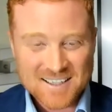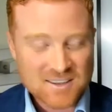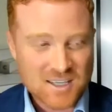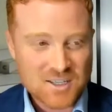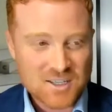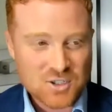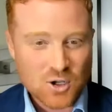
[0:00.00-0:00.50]

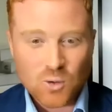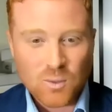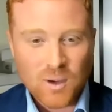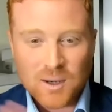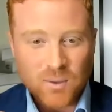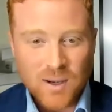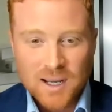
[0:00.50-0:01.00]
there's no
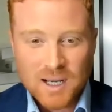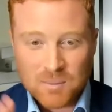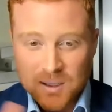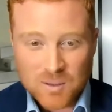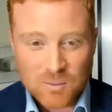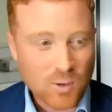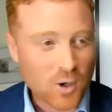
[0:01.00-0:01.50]
one way to
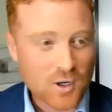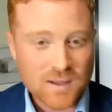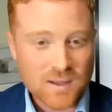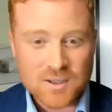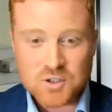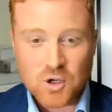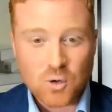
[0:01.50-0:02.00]
be body
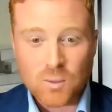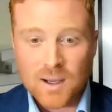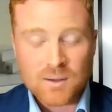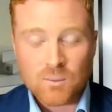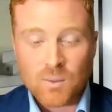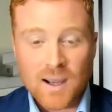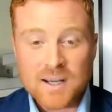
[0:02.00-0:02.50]
there's no
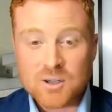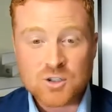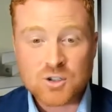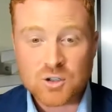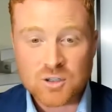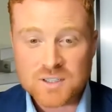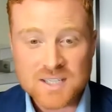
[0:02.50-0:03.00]
one way to do
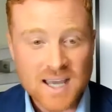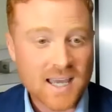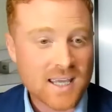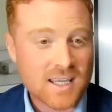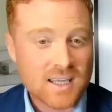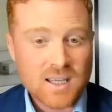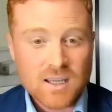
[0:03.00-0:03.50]
your
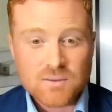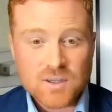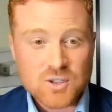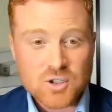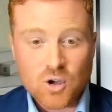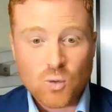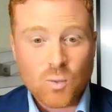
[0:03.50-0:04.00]
day
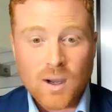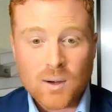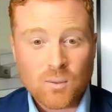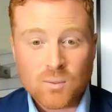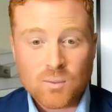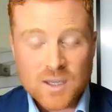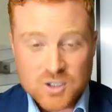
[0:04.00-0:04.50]
there's no
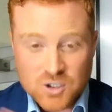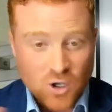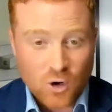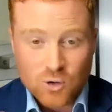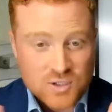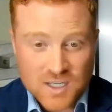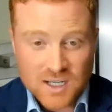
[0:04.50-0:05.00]
one there's
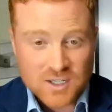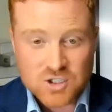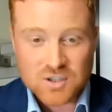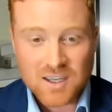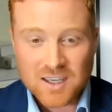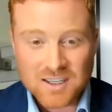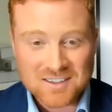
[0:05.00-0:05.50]
no such
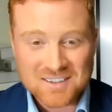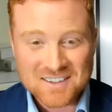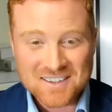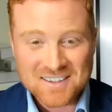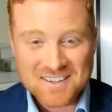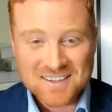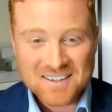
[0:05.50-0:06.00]
thing
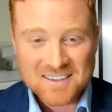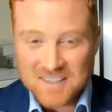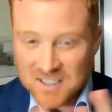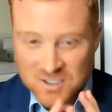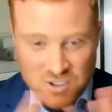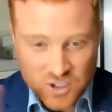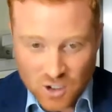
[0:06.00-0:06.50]

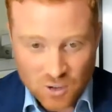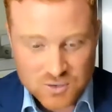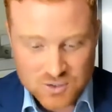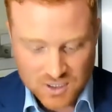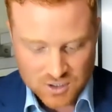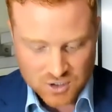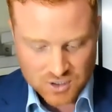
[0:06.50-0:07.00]
there's no
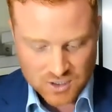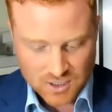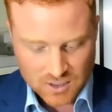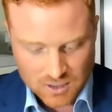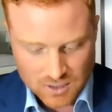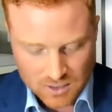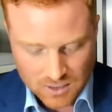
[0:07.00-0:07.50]
such
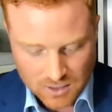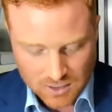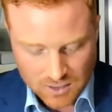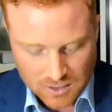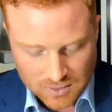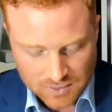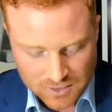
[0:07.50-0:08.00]
thing
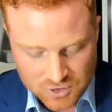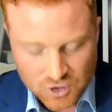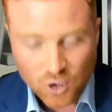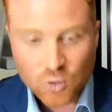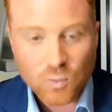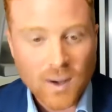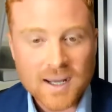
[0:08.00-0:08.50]
there's
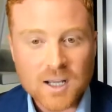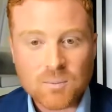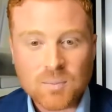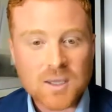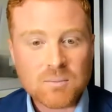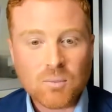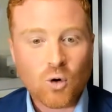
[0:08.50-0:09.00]
no way to
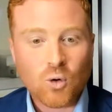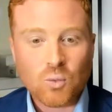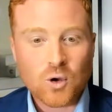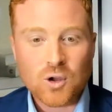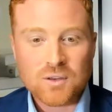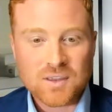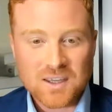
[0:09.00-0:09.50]
be more
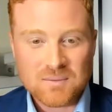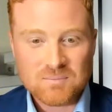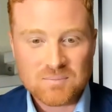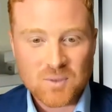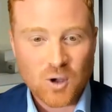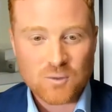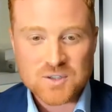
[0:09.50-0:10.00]
worthy
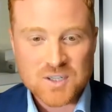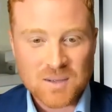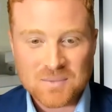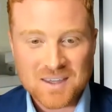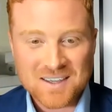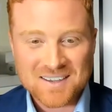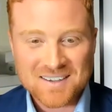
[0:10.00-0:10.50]
of
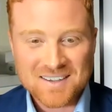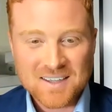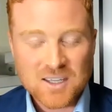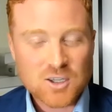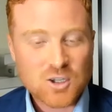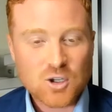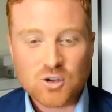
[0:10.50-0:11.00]
something.
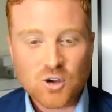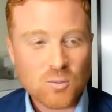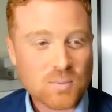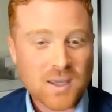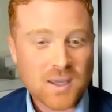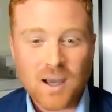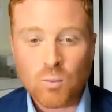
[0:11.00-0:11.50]
You don't
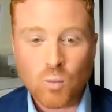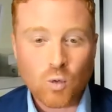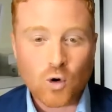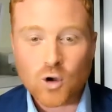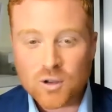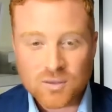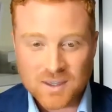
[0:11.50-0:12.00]
become
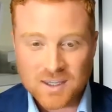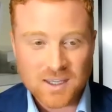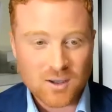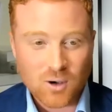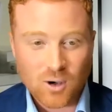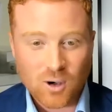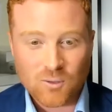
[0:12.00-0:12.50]

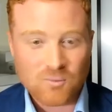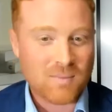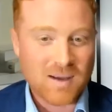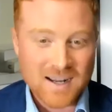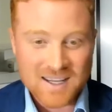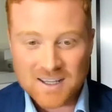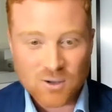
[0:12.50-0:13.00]
worthy of
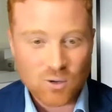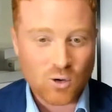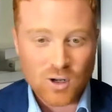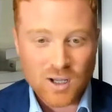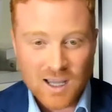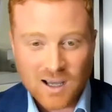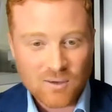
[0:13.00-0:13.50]
money or
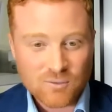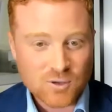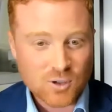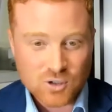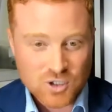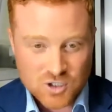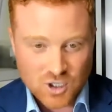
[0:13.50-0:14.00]
love.
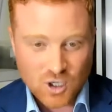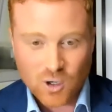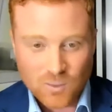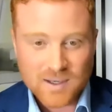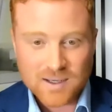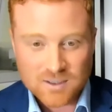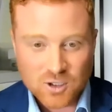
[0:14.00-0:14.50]
You just go
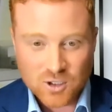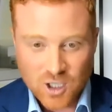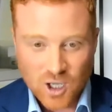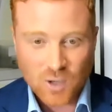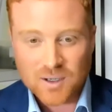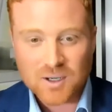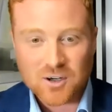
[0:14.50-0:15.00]
and you
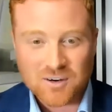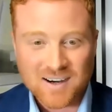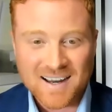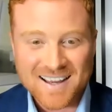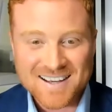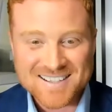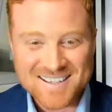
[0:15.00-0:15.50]
go and
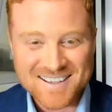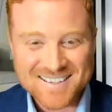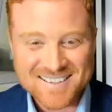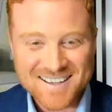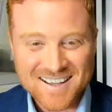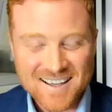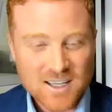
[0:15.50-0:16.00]
create it.
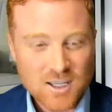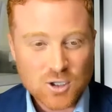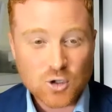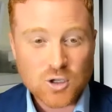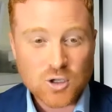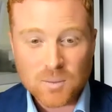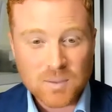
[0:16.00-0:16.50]

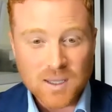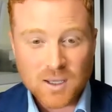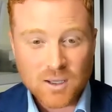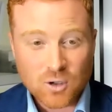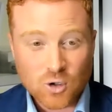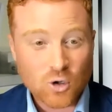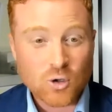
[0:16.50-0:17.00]
You can be
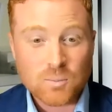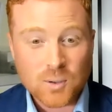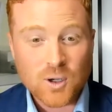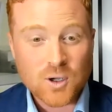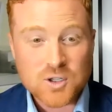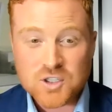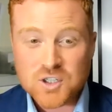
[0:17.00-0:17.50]
a good
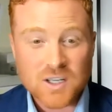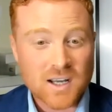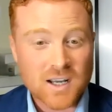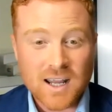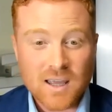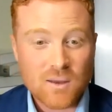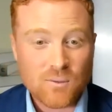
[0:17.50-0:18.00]
person and
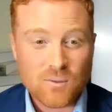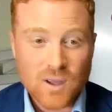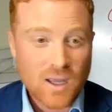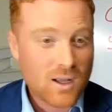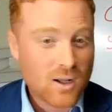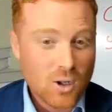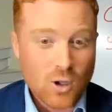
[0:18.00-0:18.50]
have
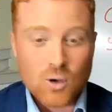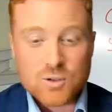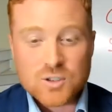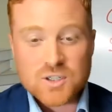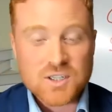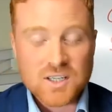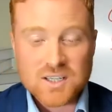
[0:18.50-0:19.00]
loads
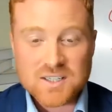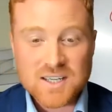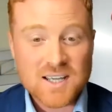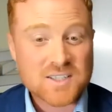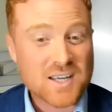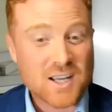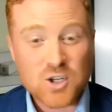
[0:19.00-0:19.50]
of
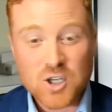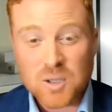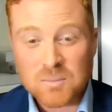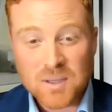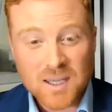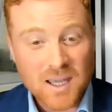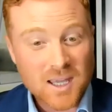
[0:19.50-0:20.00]
success, and you can
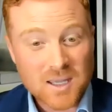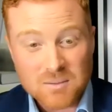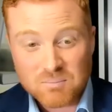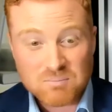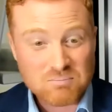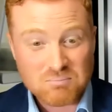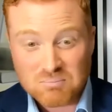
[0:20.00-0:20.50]
be a
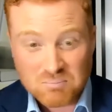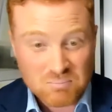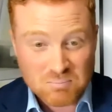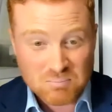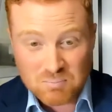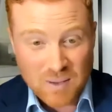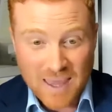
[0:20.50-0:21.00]

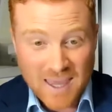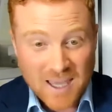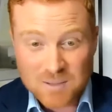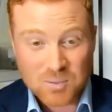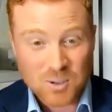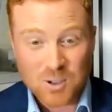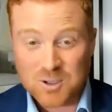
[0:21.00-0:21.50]

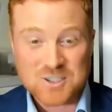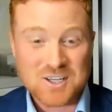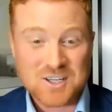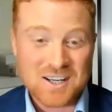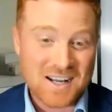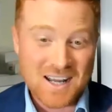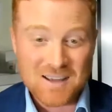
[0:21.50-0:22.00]
bad
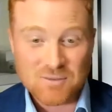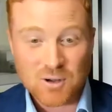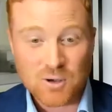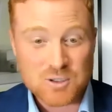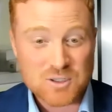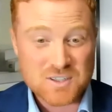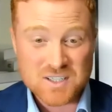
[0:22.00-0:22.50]
person and have
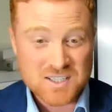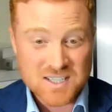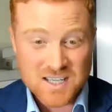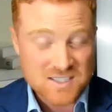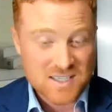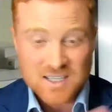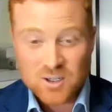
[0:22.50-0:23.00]
loads of
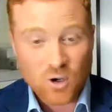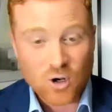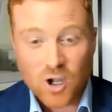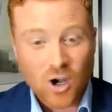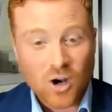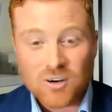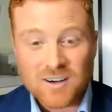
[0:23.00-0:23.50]
success. They're not
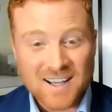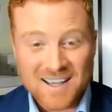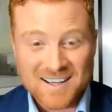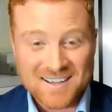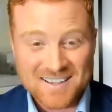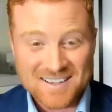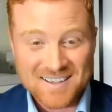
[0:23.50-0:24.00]

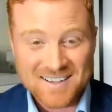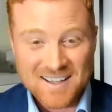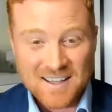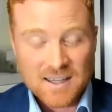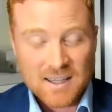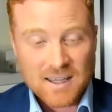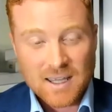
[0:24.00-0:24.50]
correlated.
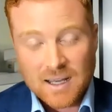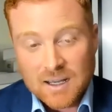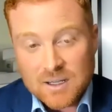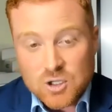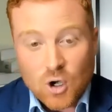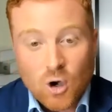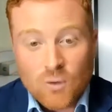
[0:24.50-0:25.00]
And
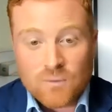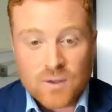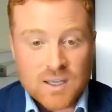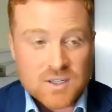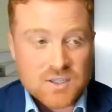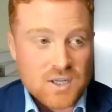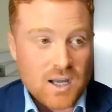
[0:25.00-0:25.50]
it's obvious.